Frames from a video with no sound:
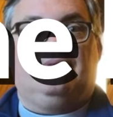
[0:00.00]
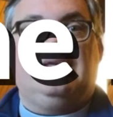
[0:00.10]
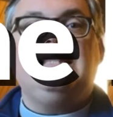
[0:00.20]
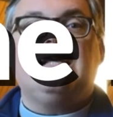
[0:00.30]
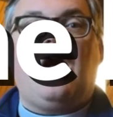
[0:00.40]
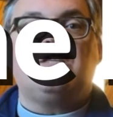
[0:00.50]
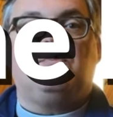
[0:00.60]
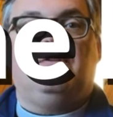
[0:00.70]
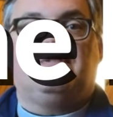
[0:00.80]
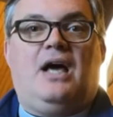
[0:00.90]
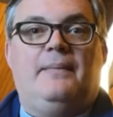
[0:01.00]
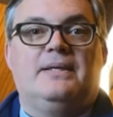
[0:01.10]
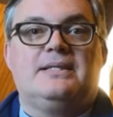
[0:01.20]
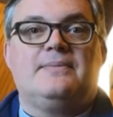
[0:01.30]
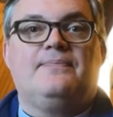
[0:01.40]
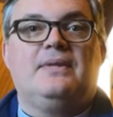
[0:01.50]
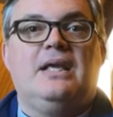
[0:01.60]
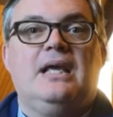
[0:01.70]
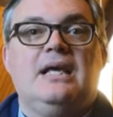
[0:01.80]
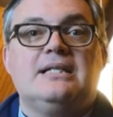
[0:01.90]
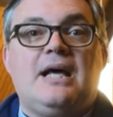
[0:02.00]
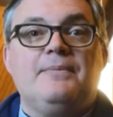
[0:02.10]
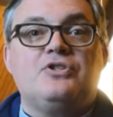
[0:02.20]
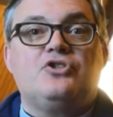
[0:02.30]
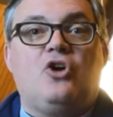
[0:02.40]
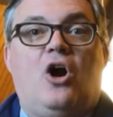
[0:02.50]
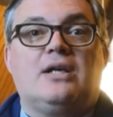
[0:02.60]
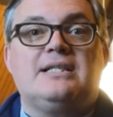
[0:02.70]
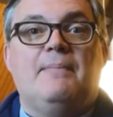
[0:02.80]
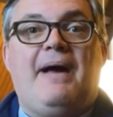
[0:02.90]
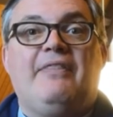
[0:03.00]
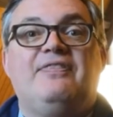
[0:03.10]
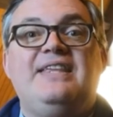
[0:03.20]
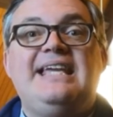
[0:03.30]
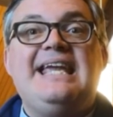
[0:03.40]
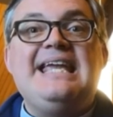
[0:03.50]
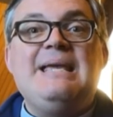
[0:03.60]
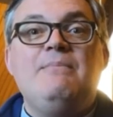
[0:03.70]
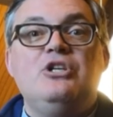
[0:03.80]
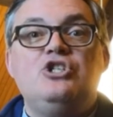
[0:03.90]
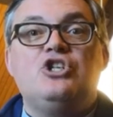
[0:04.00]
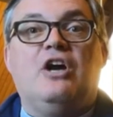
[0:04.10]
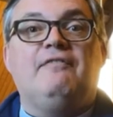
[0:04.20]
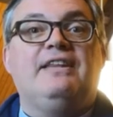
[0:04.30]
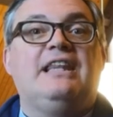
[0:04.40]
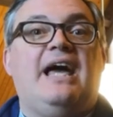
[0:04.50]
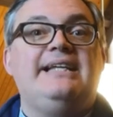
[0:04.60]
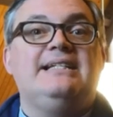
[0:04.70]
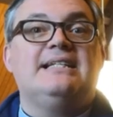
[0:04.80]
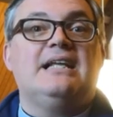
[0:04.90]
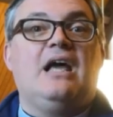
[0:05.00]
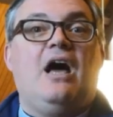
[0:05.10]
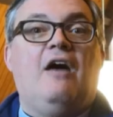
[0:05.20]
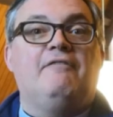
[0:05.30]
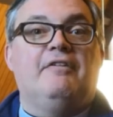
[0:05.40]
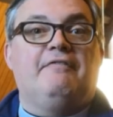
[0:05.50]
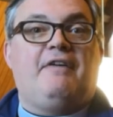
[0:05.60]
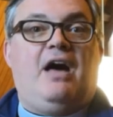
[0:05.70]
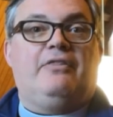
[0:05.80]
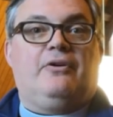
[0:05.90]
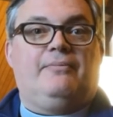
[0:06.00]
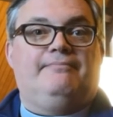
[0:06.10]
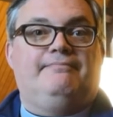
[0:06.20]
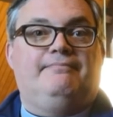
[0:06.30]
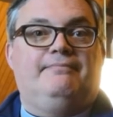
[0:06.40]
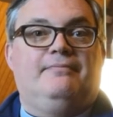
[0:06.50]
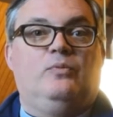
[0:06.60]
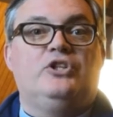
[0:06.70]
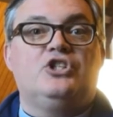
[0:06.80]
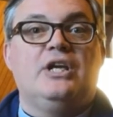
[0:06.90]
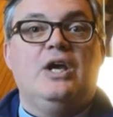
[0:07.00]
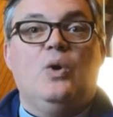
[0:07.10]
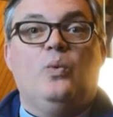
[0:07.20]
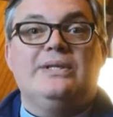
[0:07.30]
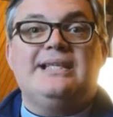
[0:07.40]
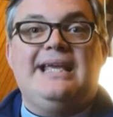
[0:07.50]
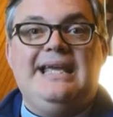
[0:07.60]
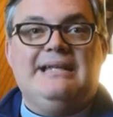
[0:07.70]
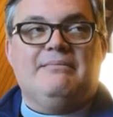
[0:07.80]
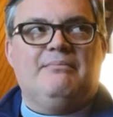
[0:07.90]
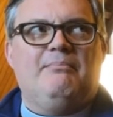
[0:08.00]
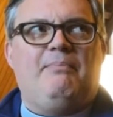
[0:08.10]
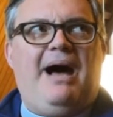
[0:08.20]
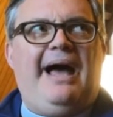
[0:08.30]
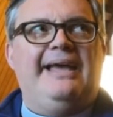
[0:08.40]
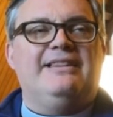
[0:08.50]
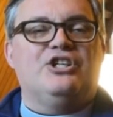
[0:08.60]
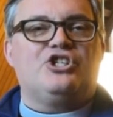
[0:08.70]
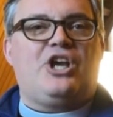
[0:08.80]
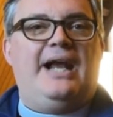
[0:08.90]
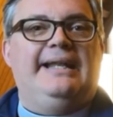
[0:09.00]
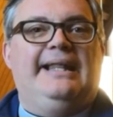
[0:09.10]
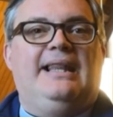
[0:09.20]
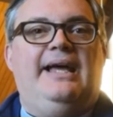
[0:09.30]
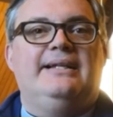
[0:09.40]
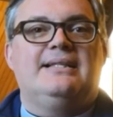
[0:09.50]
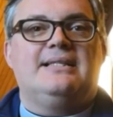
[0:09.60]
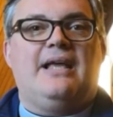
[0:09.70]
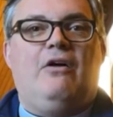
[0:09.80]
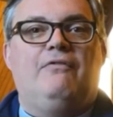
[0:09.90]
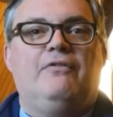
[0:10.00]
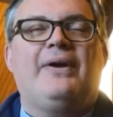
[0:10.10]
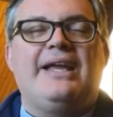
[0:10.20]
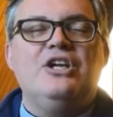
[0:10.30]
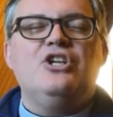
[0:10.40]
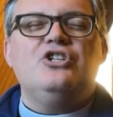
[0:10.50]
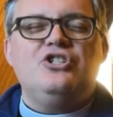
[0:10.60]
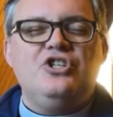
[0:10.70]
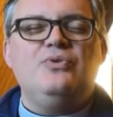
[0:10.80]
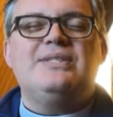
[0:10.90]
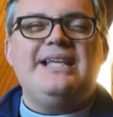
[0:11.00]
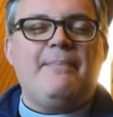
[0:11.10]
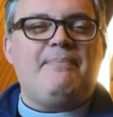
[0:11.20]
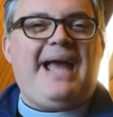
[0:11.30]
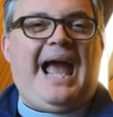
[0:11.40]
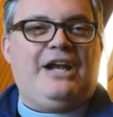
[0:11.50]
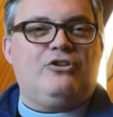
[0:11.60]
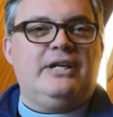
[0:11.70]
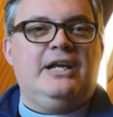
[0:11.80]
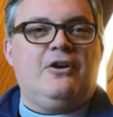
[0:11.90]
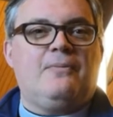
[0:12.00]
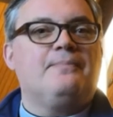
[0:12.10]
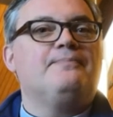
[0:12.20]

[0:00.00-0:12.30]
In the Gospel of Thomas, Thomas talks about the image of light of the Father, which was hidden by the shining light itself. Okay, do you see a pattern here?